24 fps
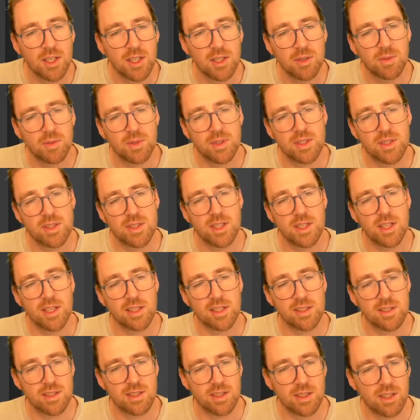with the
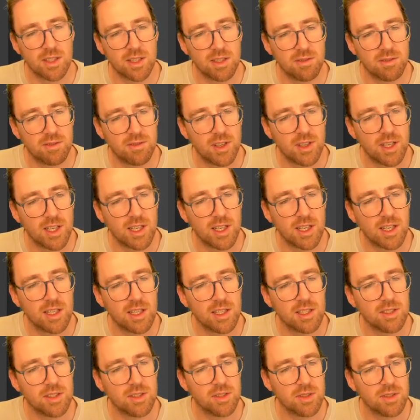settings that I've
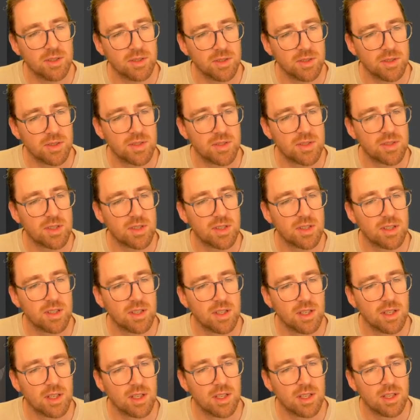used,
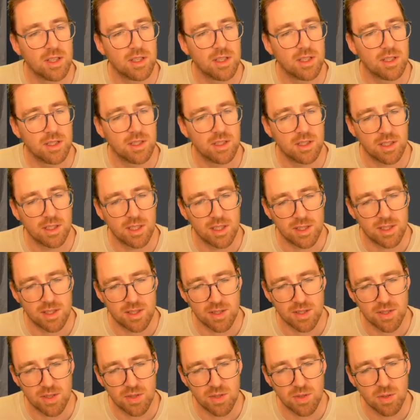it's the
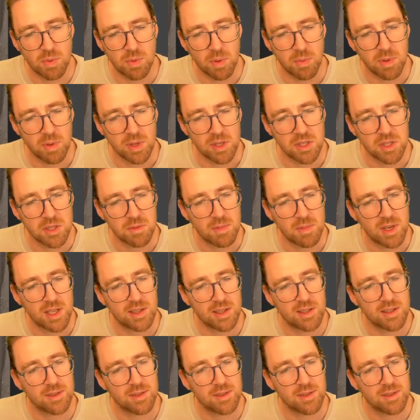super pinch method.